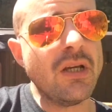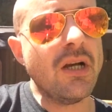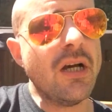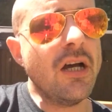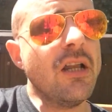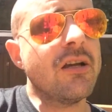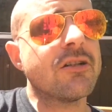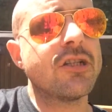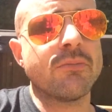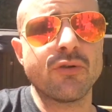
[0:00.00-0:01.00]
Earlier,
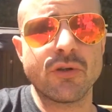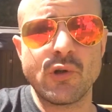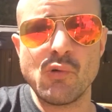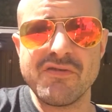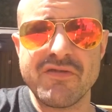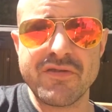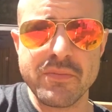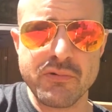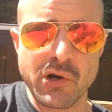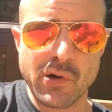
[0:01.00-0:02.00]
I jumped on a call with a
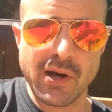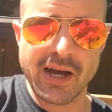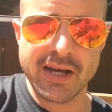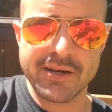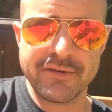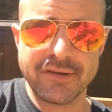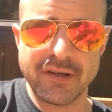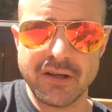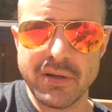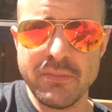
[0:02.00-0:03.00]
Fit Pro, and
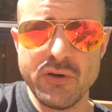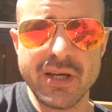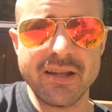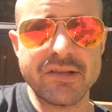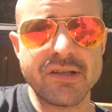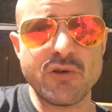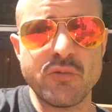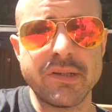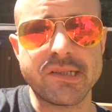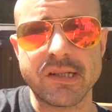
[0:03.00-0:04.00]
maybe you get this in
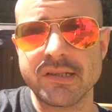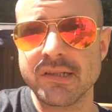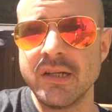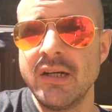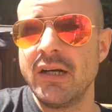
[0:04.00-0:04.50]
your business.